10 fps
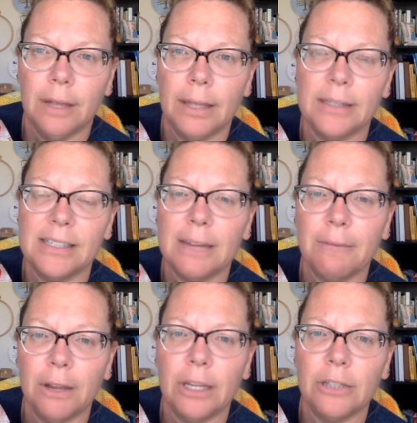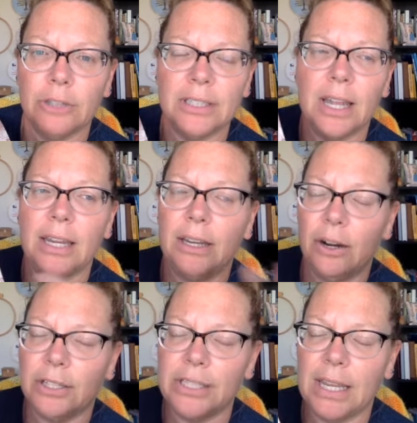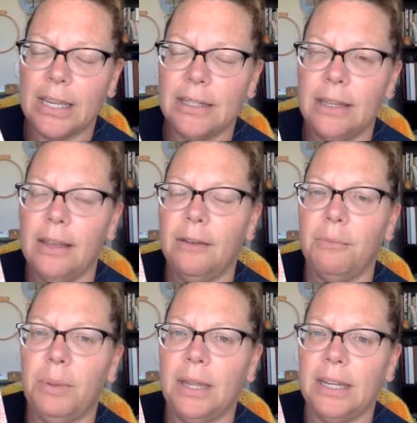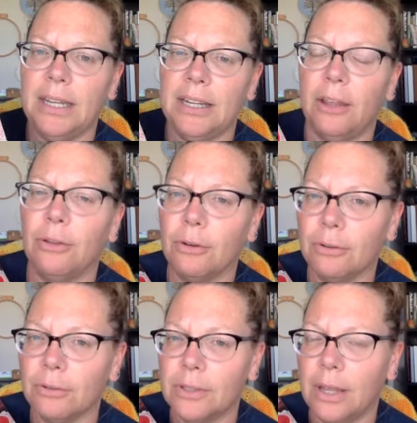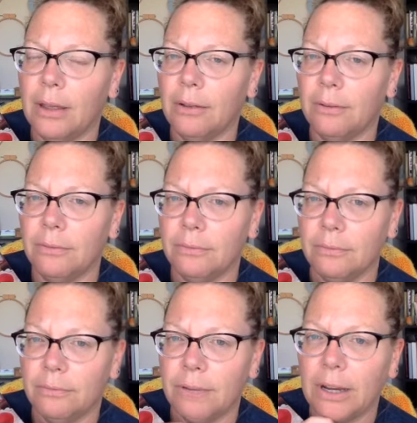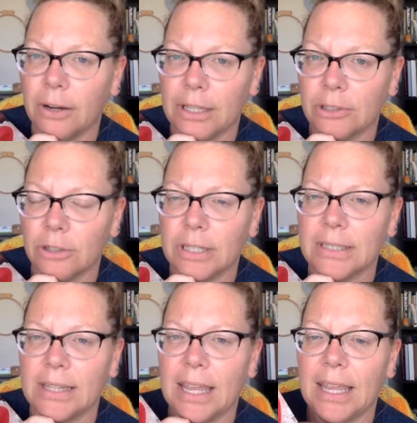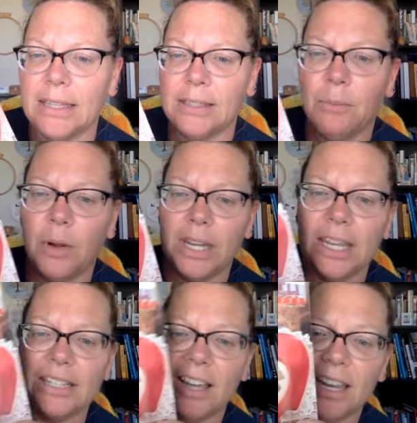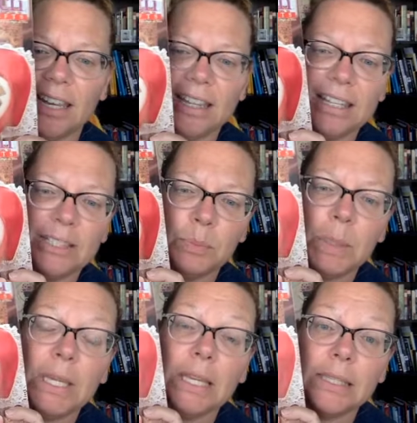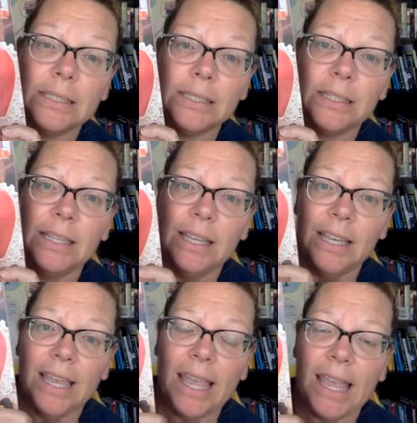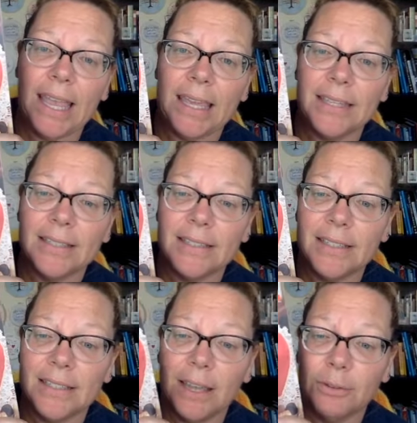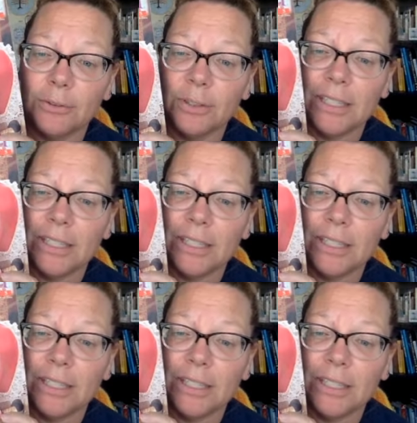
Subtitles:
state fair entries, not in our state, but in another fair entries, someone had done this piece, and that was really